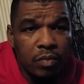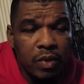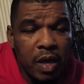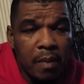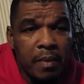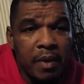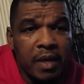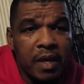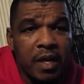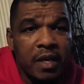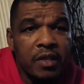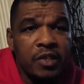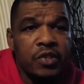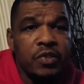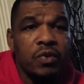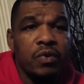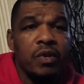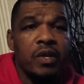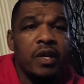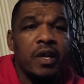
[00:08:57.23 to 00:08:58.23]
I'm going to cut it
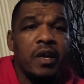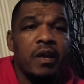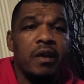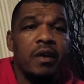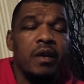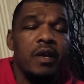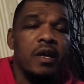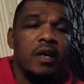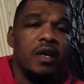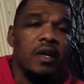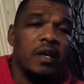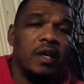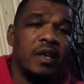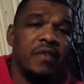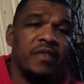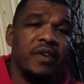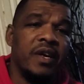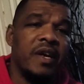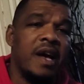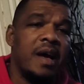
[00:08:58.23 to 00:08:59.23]
short here.
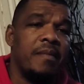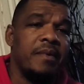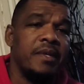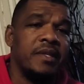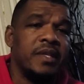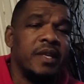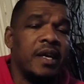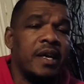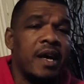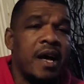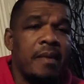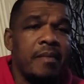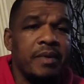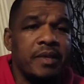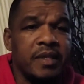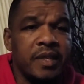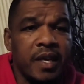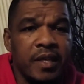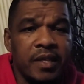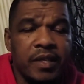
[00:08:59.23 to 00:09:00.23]
Leave your comments in the comment
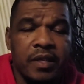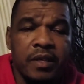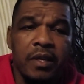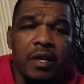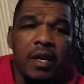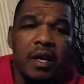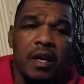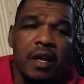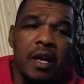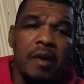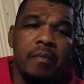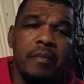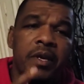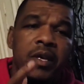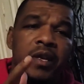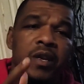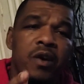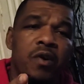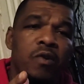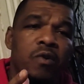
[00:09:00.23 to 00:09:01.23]
section. Let
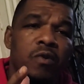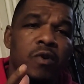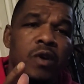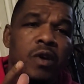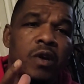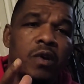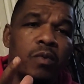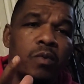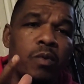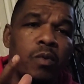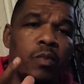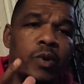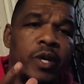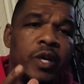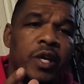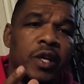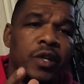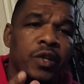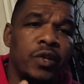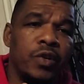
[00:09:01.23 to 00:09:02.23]
me know what we
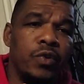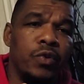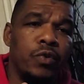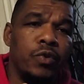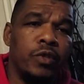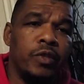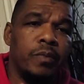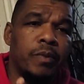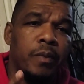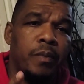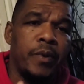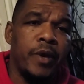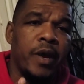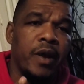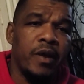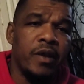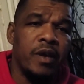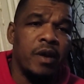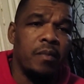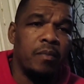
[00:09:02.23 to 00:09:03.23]
can do to prepare
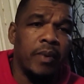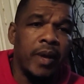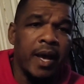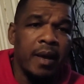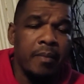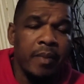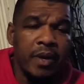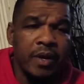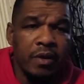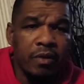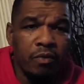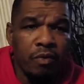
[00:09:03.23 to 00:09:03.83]
young black men to